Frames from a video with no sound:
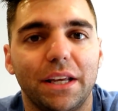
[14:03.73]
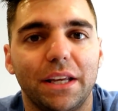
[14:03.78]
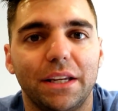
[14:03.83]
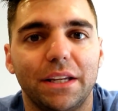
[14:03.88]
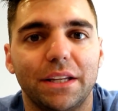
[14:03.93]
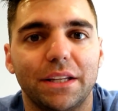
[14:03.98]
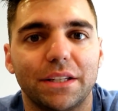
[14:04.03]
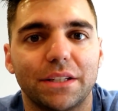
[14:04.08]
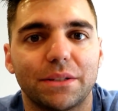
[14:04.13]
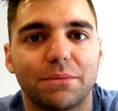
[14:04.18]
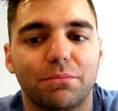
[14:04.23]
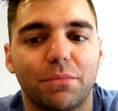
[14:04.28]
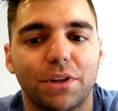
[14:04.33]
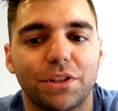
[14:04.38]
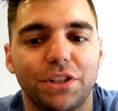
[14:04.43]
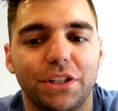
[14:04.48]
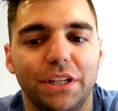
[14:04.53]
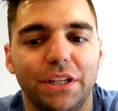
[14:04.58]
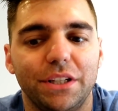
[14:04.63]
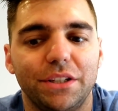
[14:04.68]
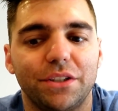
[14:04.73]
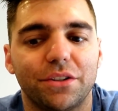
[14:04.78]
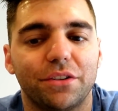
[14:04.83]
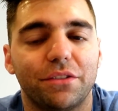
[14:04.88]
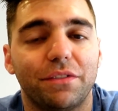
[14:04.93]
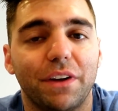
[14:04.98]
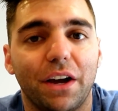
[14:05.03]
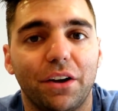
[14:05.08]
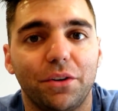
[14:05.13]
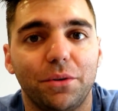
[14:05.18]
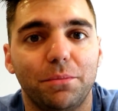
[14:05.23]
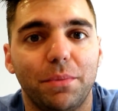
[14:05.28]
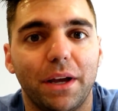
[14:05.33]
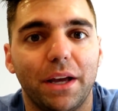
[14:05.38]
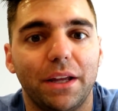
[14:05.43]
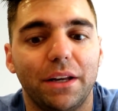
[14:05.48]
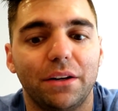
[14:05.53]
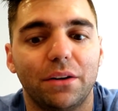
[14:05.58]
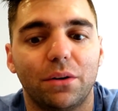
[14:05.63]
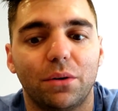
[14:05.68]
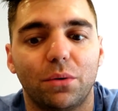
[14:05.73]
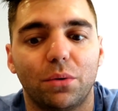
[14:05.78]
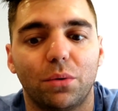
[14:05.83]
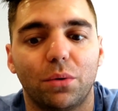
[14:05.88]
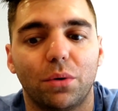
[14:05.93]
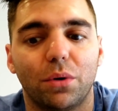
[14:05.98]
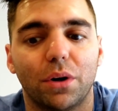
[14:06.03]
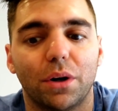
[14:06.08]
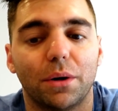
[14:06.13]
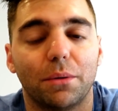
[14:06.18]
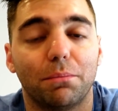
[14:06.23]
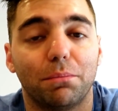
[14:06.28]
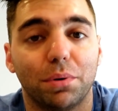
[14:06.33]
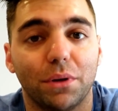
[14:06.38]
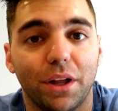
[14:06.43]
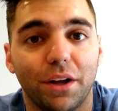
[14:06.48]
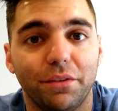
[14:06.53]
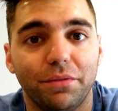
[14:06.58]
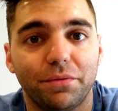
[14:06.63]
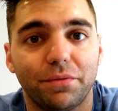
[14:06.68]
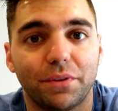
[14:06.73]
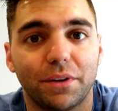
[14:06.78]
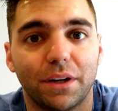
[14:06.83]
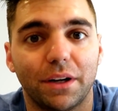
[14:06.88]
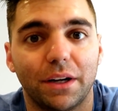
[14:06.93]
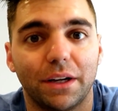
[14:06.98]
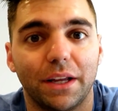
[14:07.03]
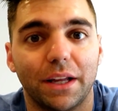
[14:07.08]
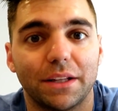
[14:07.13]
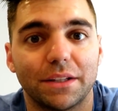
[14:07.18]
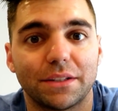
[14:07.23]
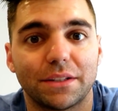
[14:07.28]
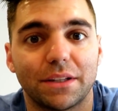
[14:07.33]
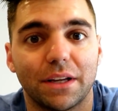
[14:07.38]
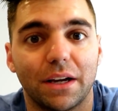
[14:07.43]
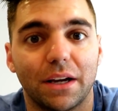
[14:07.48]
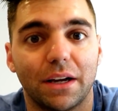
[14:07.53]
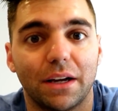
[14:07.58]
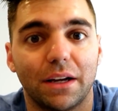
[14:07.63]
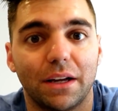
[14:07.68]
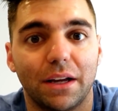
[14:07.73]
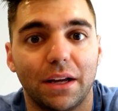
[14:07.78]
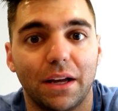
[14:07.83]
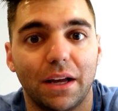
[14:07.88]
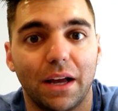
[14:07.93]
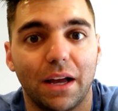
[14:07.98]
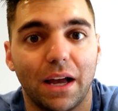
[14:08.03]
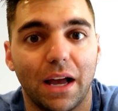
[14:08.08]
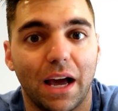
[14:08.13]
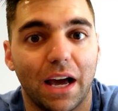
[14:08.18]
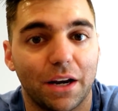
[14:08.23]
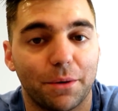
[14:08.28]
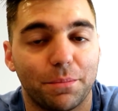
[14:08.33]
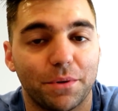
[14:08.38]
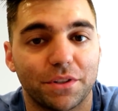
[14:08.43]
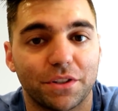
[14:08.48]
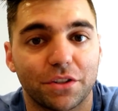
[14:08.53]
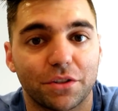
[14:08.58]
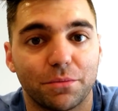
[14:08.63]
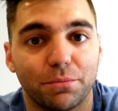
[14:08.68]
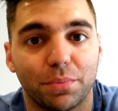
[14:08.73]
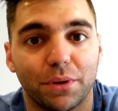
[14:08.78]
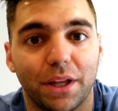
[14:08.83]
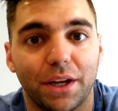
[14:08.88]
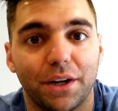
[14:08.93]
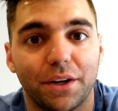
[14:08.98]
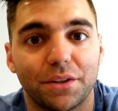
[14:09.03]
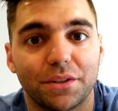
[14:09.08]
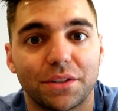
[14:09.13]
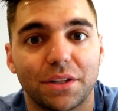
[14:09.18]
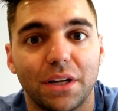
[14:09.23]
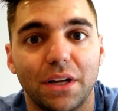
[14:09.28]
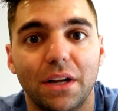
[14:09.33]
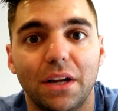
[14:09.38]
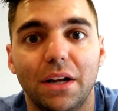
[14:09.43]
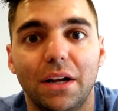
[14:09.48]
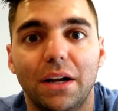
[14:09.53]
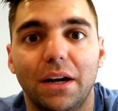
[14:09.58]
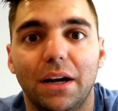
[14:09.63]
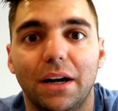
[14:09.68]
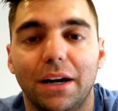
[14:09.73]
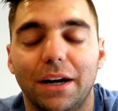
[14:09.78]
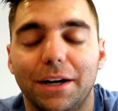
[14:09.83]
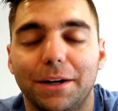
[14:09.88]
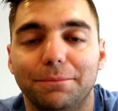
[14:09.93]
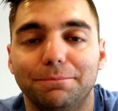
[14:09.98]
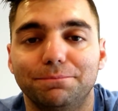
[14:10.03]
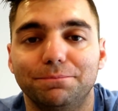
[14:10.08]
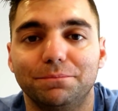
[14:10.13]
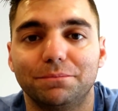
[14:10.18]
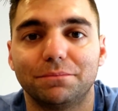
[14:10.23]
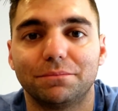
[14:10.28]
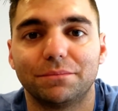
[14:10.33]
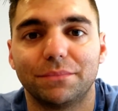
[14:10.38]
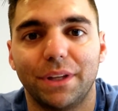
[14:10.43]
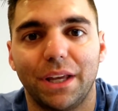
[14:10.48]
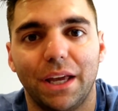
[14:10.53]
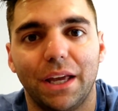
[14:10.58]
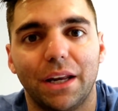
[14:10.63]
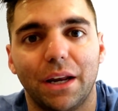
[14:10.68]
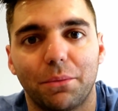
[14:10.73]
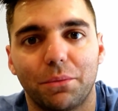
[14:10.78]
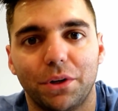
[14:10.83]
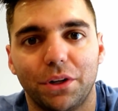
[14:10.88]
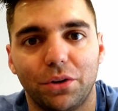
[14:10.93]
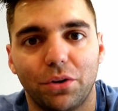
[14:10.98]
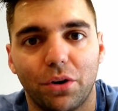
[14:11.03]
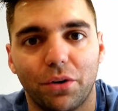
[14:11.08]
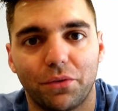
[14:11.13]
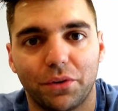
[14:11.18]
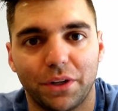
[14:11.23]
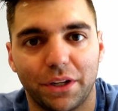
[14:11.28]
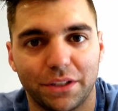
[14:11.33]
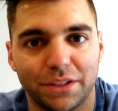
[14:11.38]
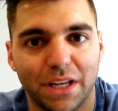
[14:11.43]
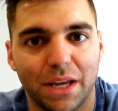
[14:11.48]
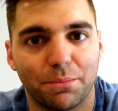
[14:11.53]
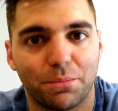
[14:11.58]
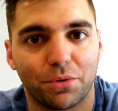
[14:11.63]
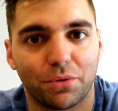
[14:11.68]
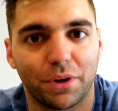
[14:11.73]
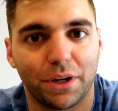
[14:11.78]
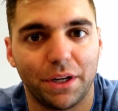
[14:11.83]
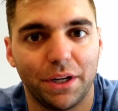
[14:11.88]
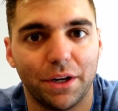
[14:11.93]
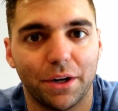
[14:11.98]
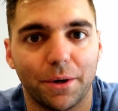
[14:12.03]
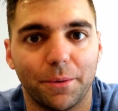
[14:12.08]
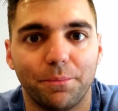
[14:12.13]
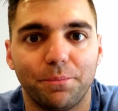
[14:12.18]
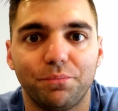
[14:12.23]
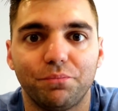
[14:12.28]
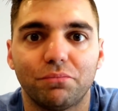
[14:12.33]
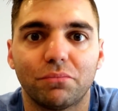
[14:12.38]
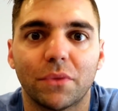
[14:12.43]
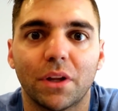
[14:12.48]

it is much easier to value bet or bluff against out of position players. And I'm going to go over an example right here.